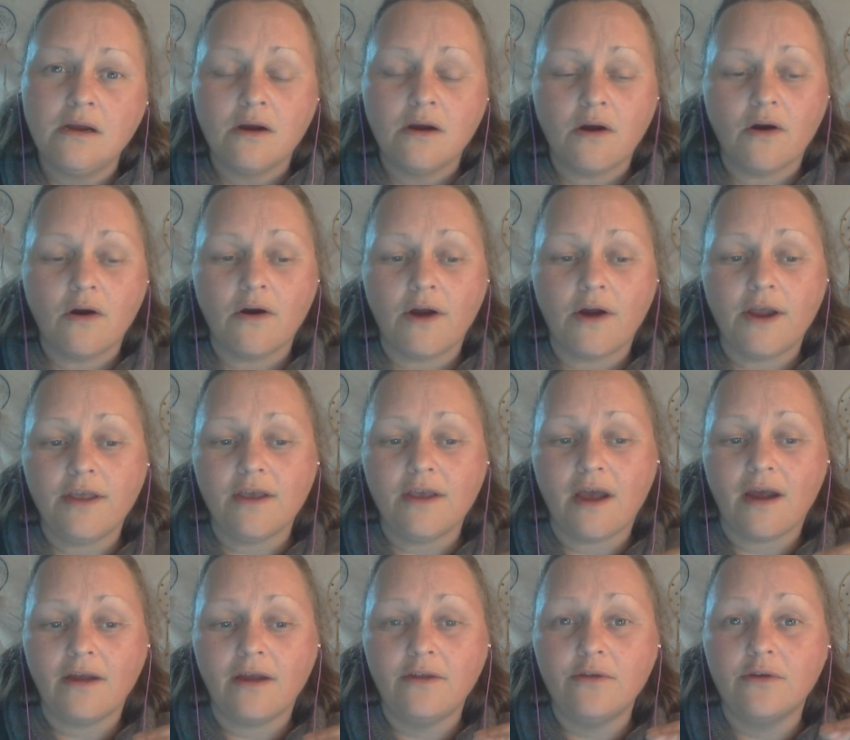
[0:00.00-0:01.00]
or
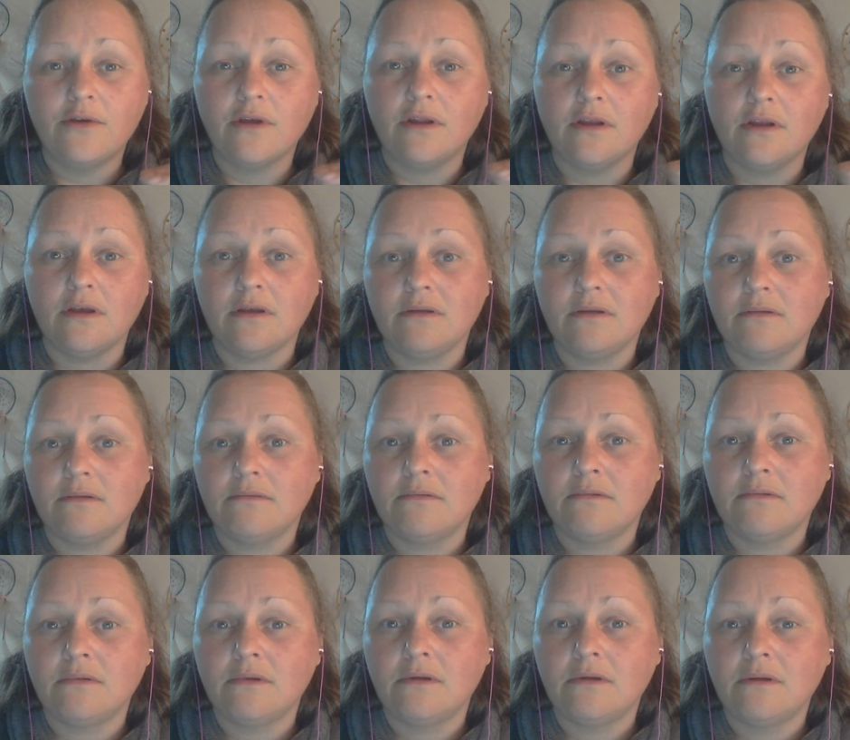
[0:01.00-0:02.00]
are you going to
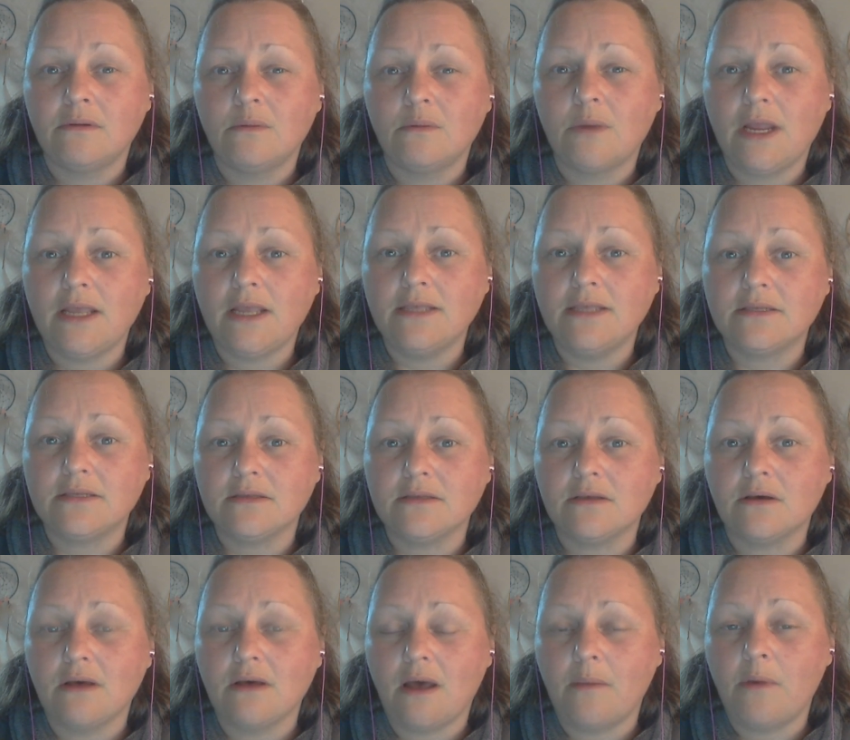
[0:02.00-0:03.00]
raise
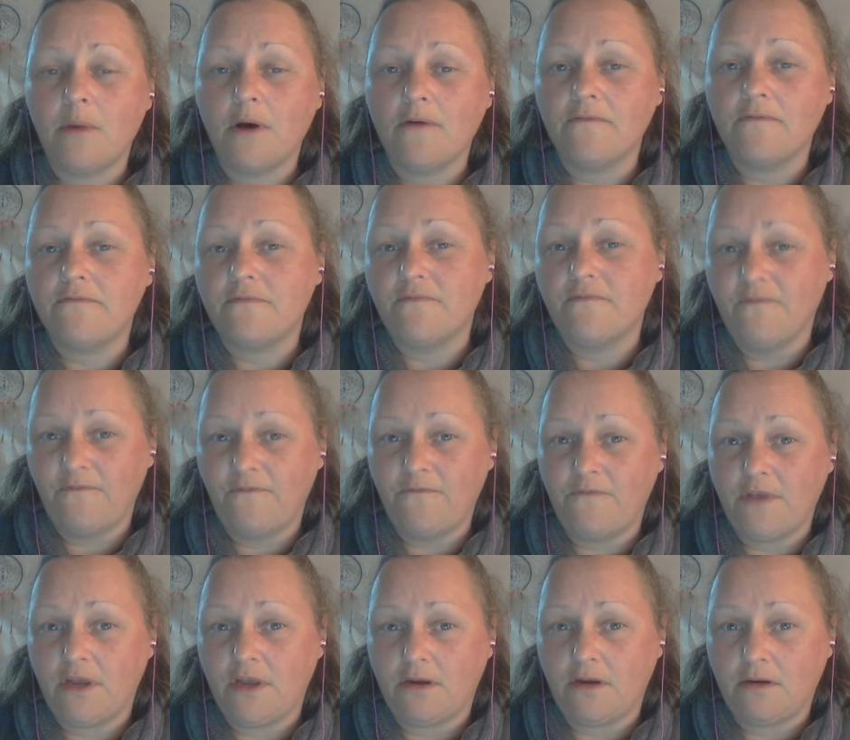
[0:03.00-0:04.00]
above
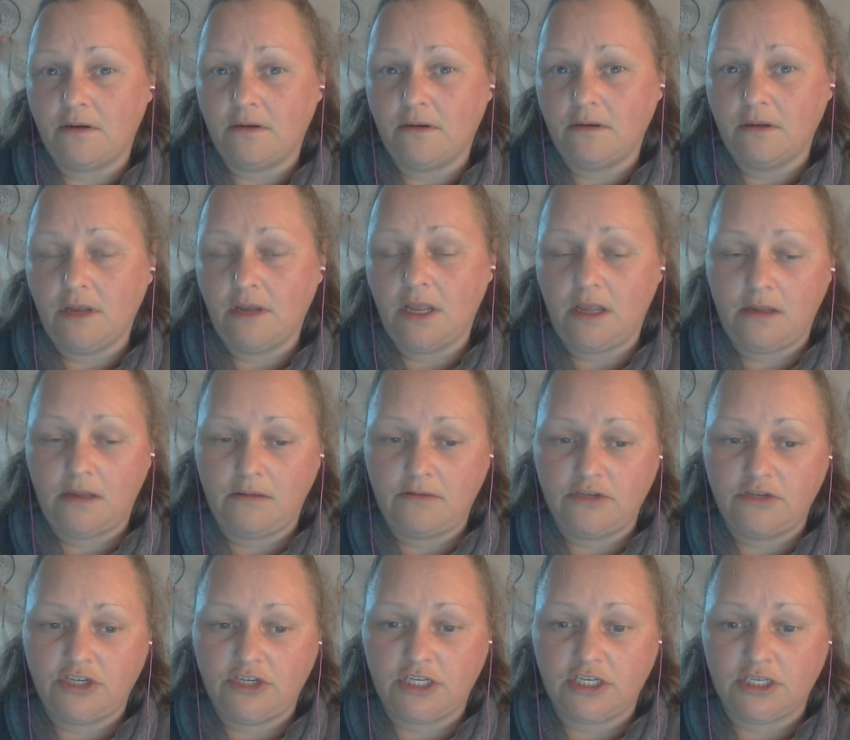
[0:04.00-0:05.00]
fear and
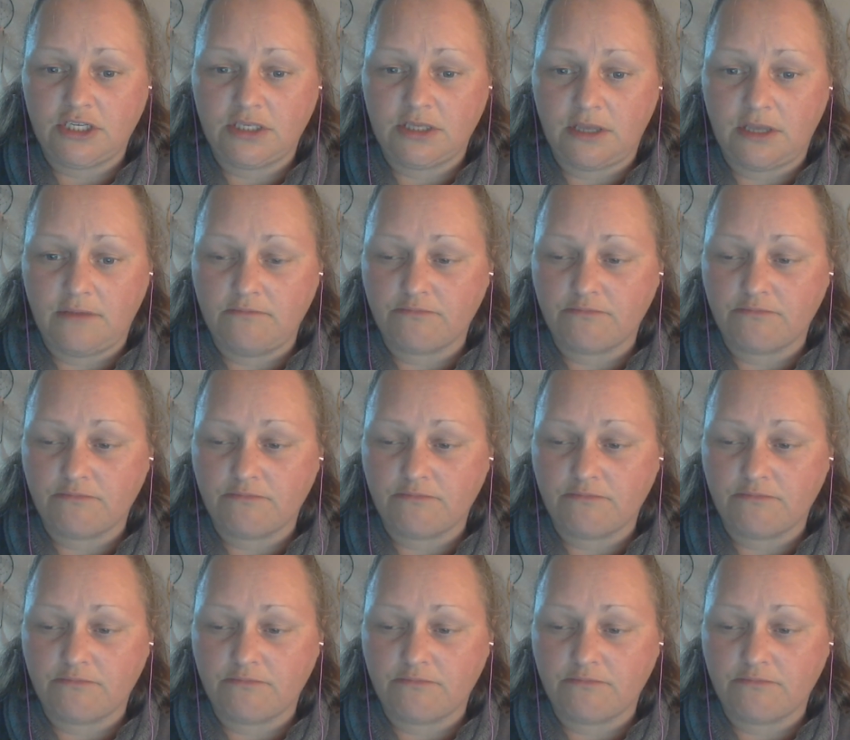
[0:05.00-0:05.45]
just say,